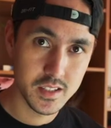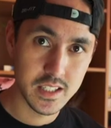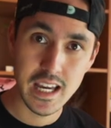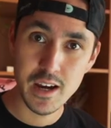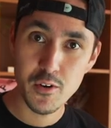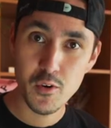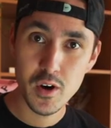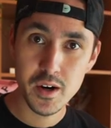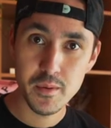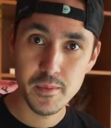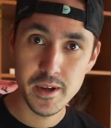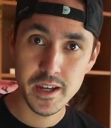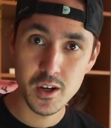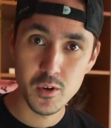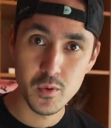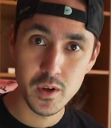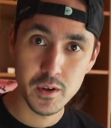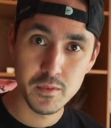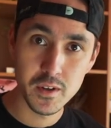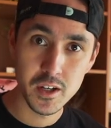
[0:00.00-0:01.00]
Today I want to make a
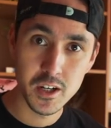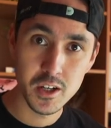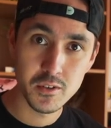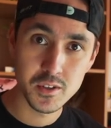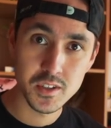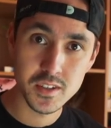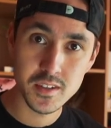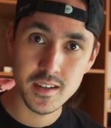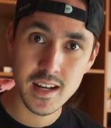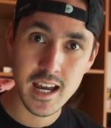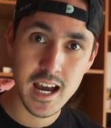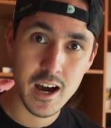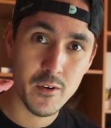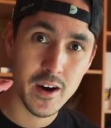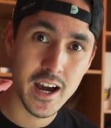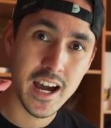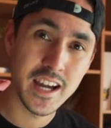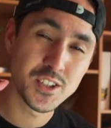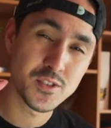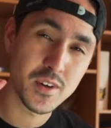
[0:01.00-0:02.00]
quick video just on how
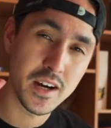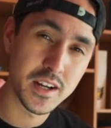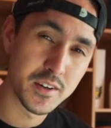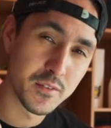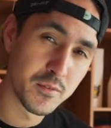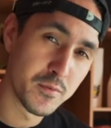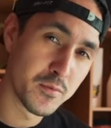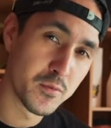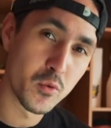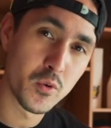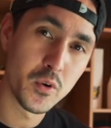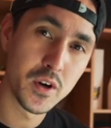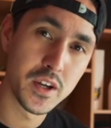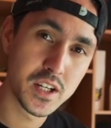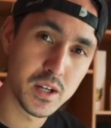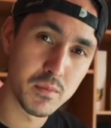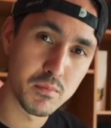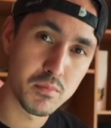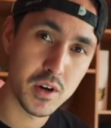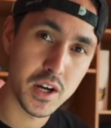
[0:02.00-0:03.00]
I try to
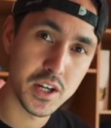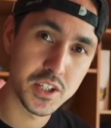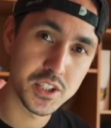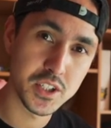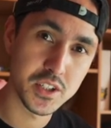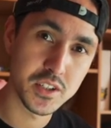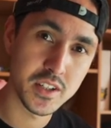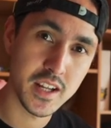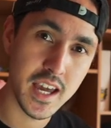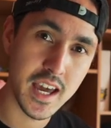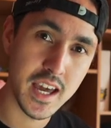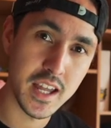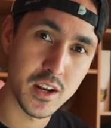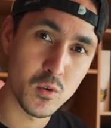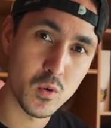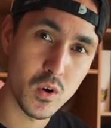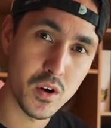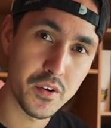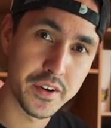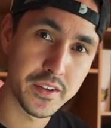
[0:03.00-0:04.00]
avoid compression and
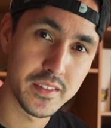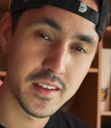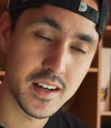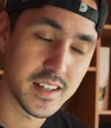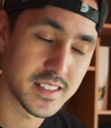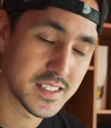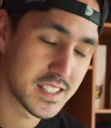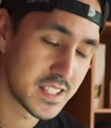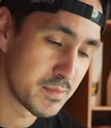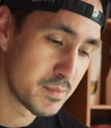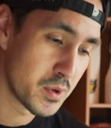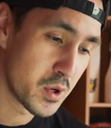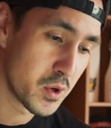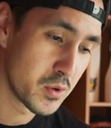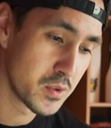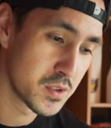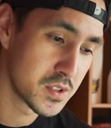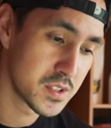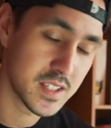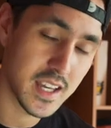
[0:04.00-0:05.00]
quality loss in the
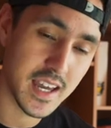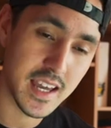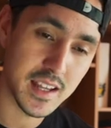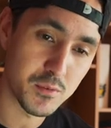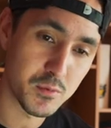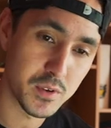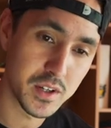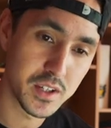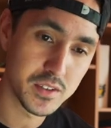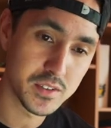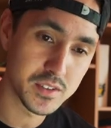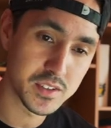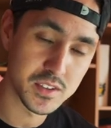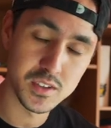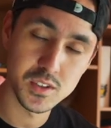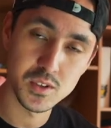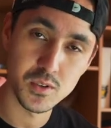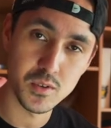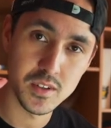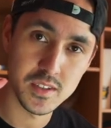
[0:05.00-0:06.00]
posts and reels
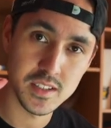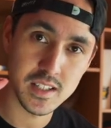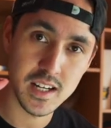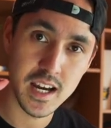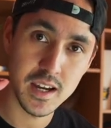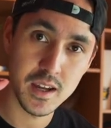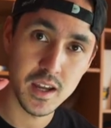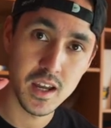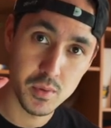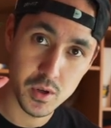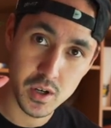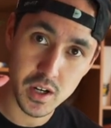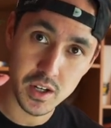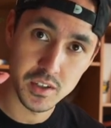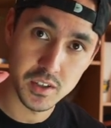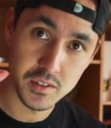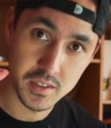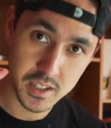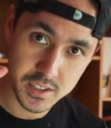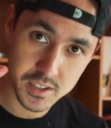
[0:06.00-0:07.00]
and stories that I put
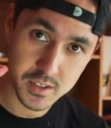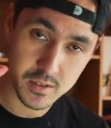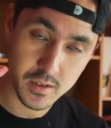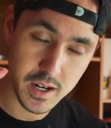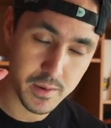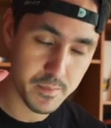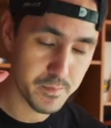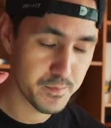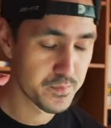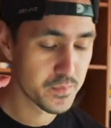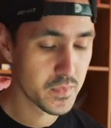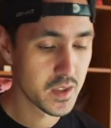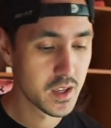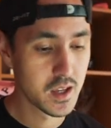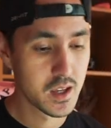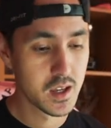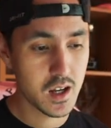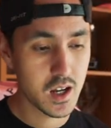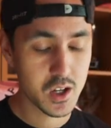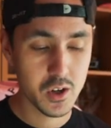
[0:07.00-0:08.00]
on Instagram.
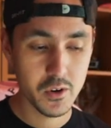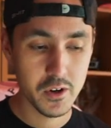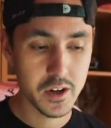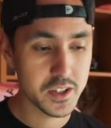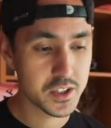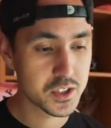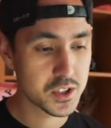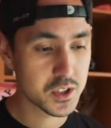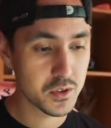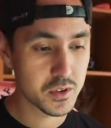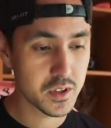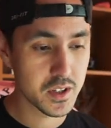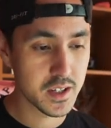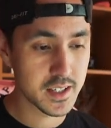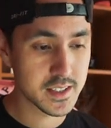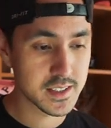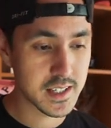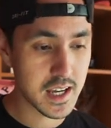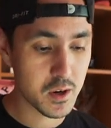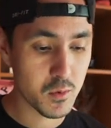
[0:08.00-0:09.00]
I'll go ahead and show the
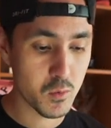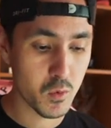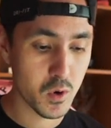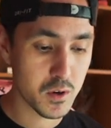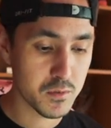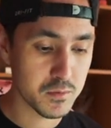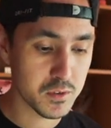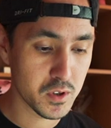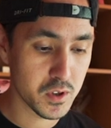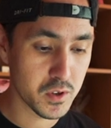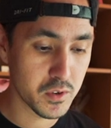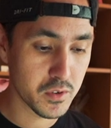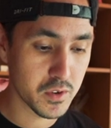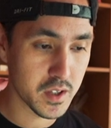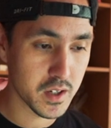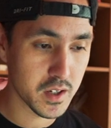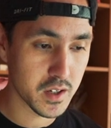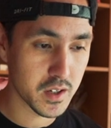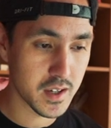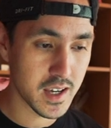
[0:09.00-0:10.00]
exact workflow,
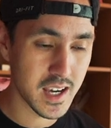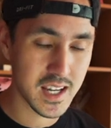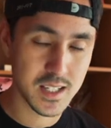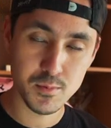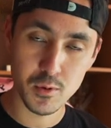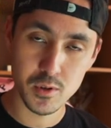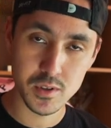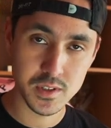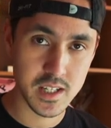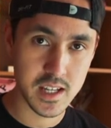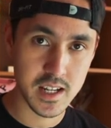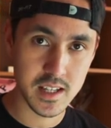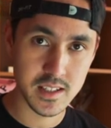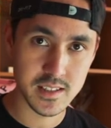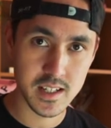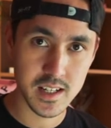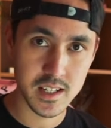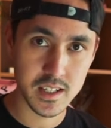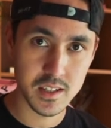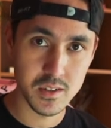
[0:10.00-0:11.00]
the export settings
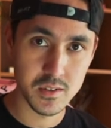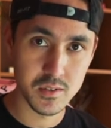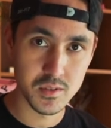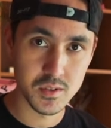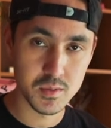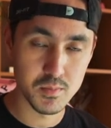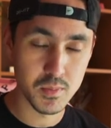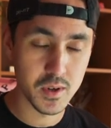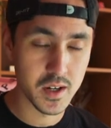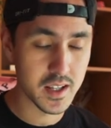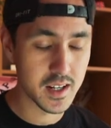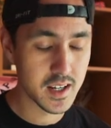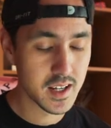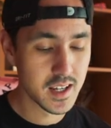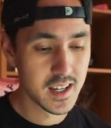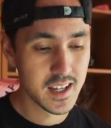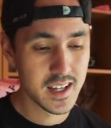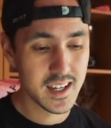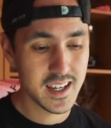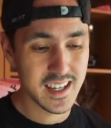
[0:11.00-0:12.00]
that I use, but
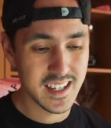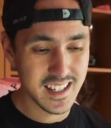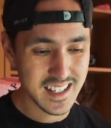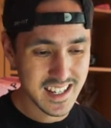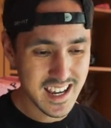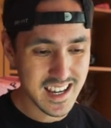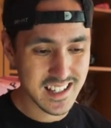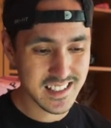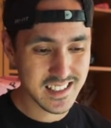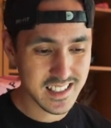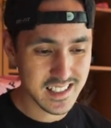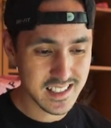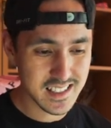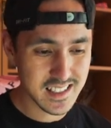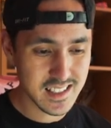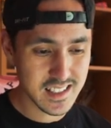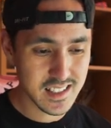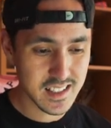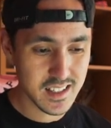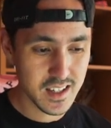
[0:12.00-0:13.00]
in
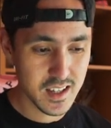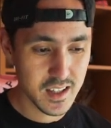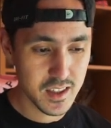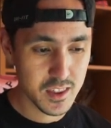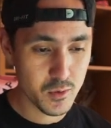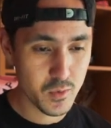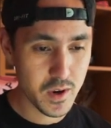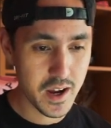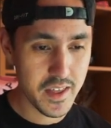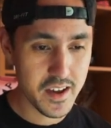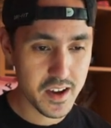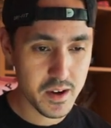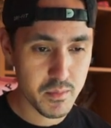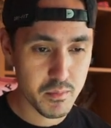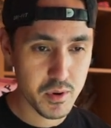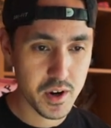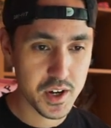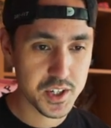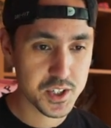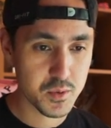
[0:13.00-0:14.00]
essence, the way that
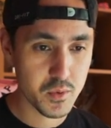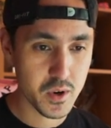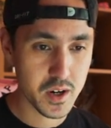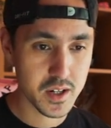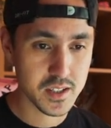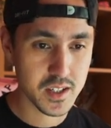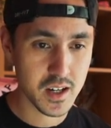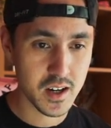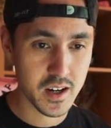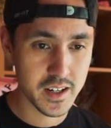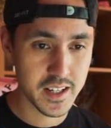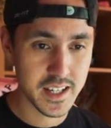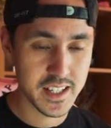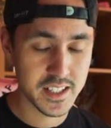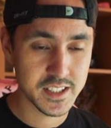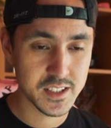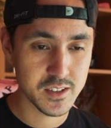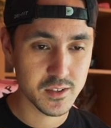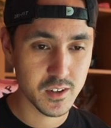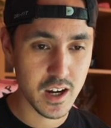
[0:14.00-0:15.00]
compression works on
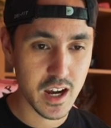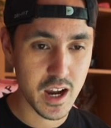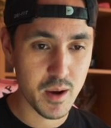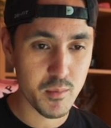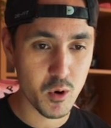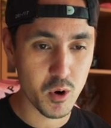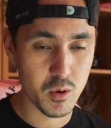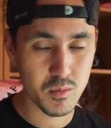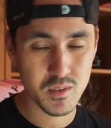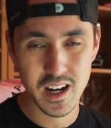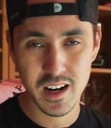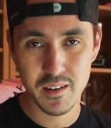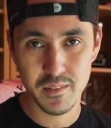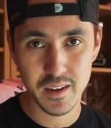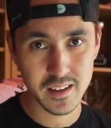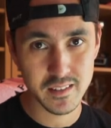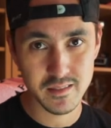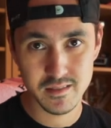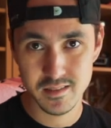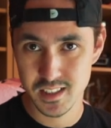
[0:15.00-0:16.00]
Instagram, or kind of
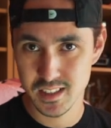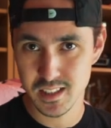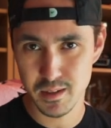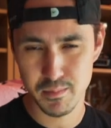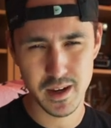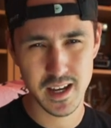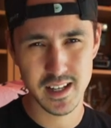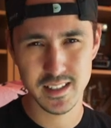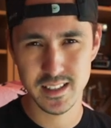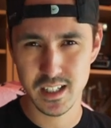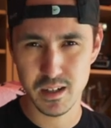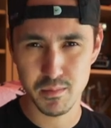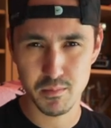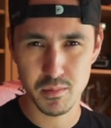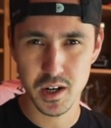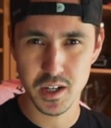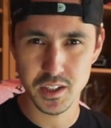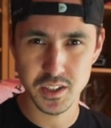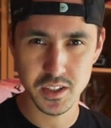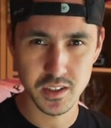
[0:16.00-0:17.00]
like just a basic
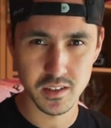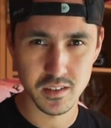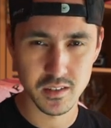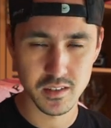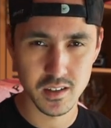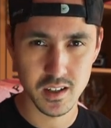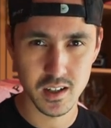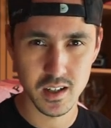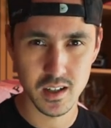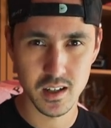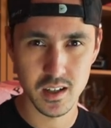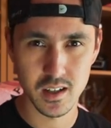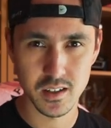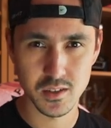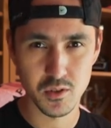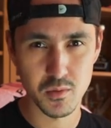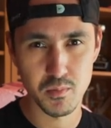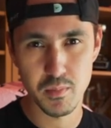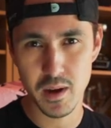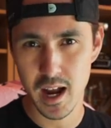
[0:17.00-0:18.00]
compression
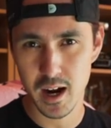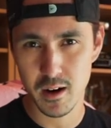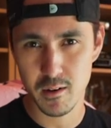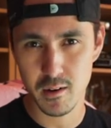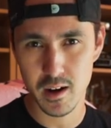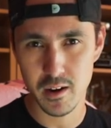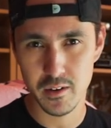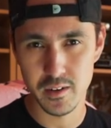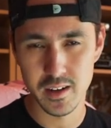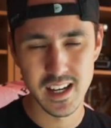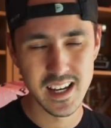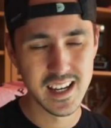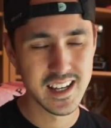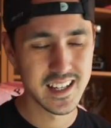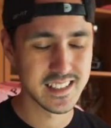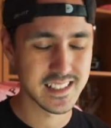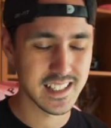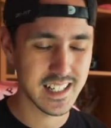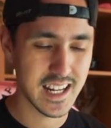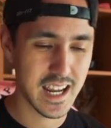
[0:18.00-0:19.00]
sort of background,
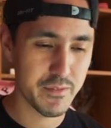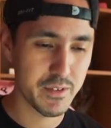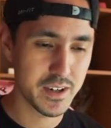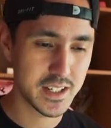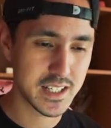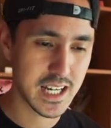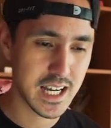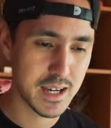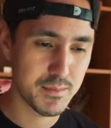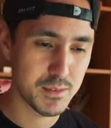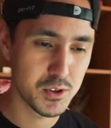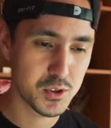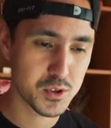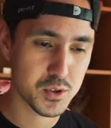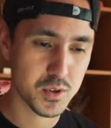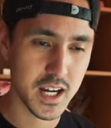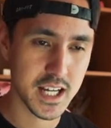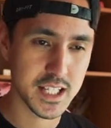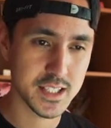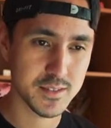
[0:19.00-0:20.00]
is that every time you
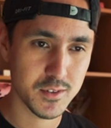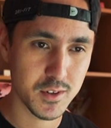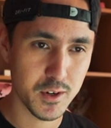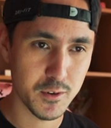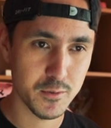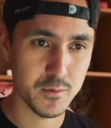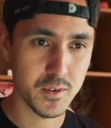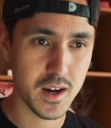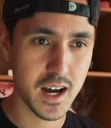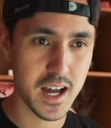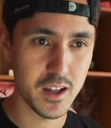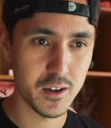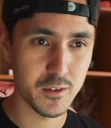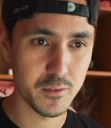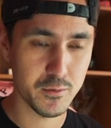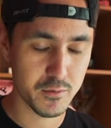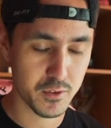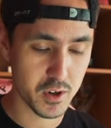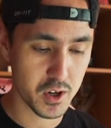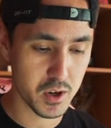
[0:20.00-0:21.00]
transfer a file
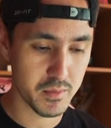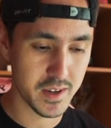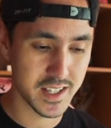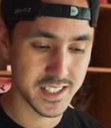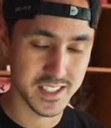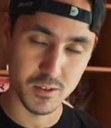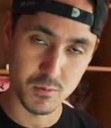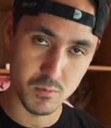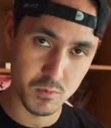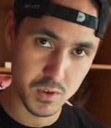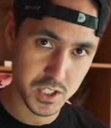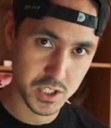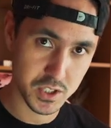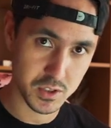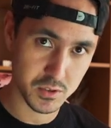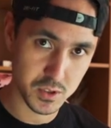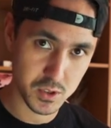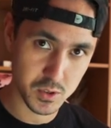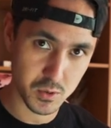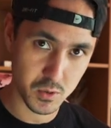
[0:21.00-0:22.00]
from its
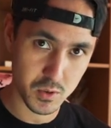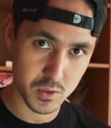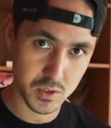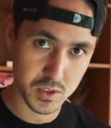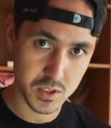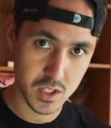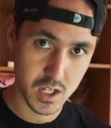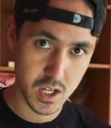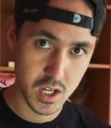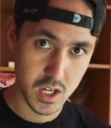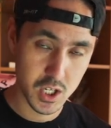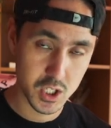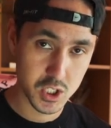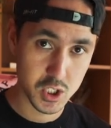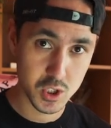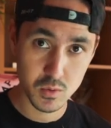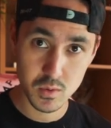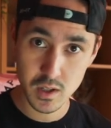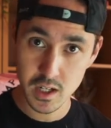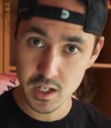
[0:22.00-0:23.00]
original source
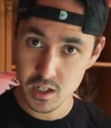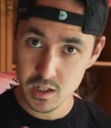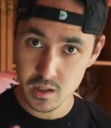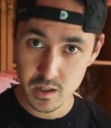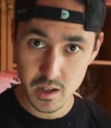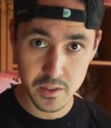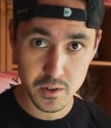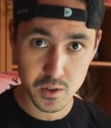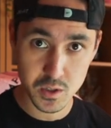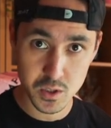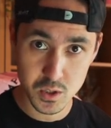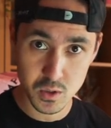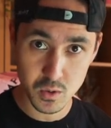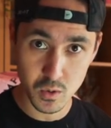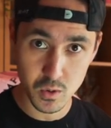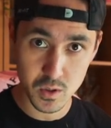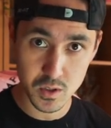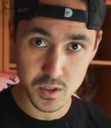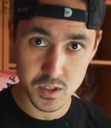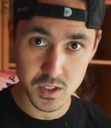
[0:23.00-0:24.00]
to another
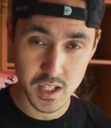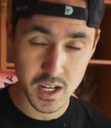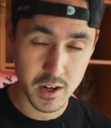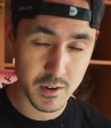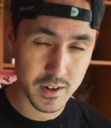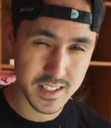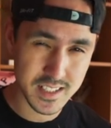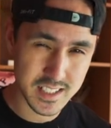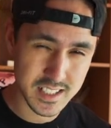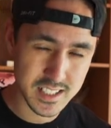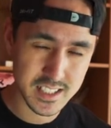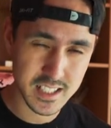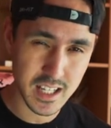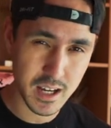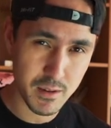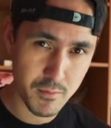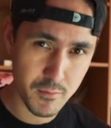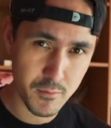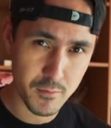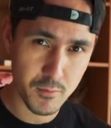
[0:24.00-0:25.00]
source, there is
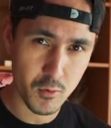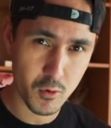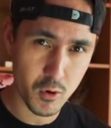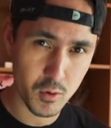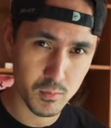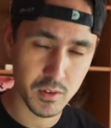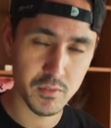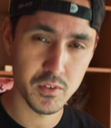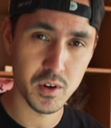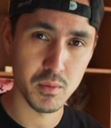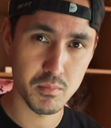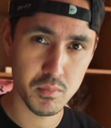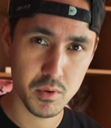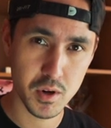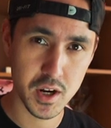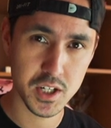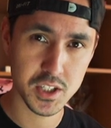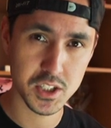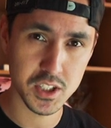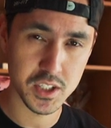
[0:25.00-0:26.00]
some form of
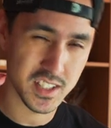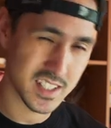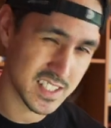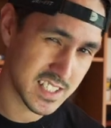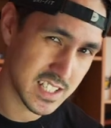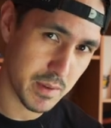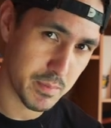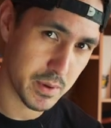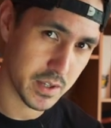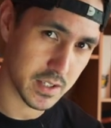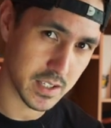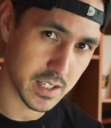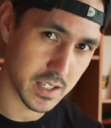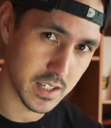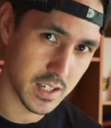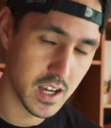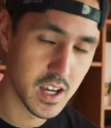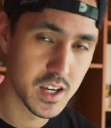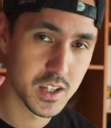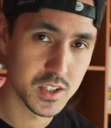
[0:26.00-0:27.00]
compression
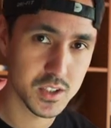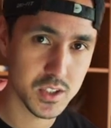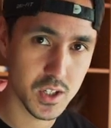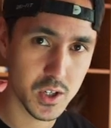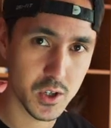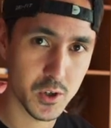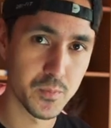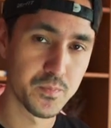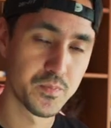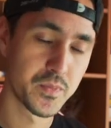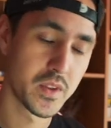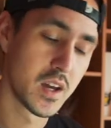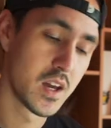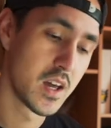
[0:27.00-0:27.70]
typically. So